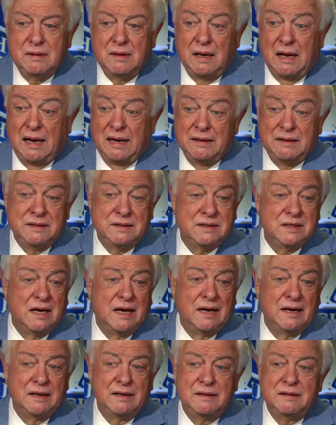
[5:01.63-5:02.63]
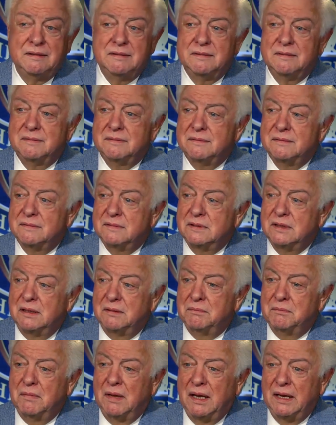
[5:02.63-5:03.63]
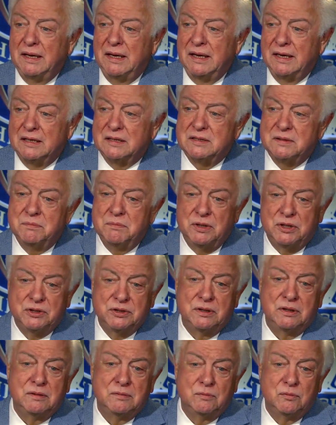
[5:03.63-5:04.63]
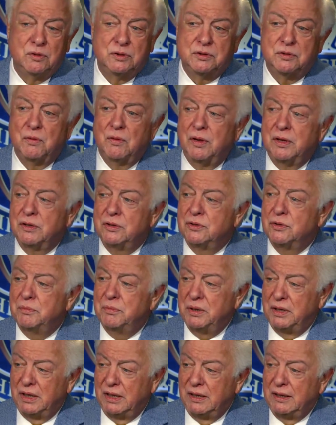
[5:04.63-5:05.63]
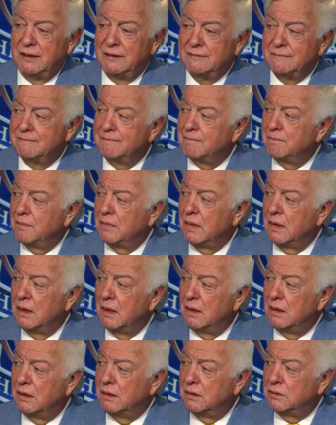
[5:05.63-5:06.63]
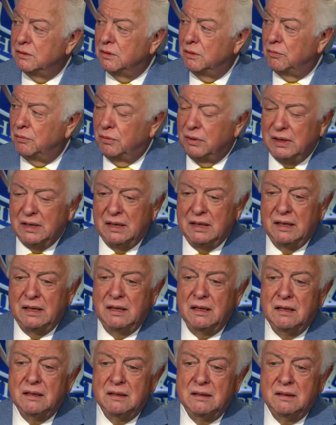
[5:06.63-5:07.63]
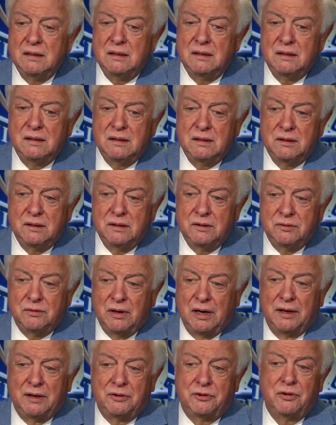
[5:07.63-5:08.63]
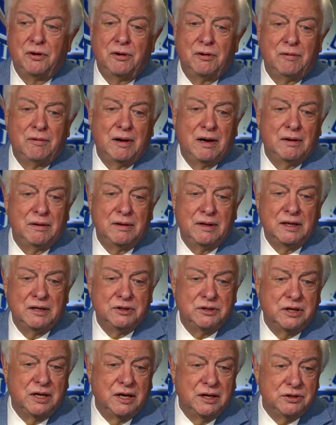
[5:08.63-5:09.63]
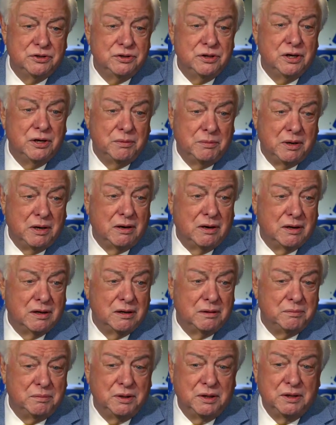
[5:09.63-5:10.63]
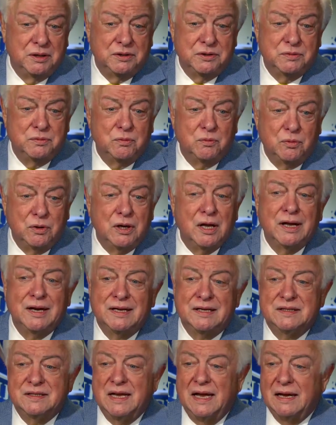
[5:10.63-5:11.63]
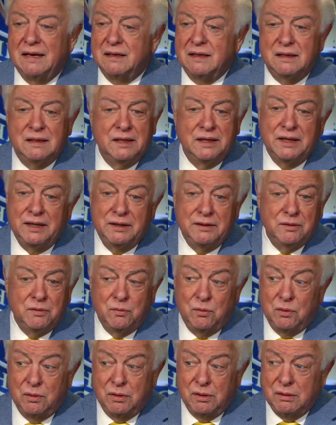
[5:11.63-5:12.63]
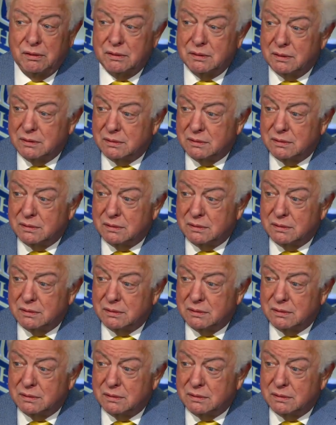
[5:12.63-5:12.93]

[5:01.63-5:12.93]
I decided that my next mission was going to be to really try to turn around education in America, because we're not exactly leading the world.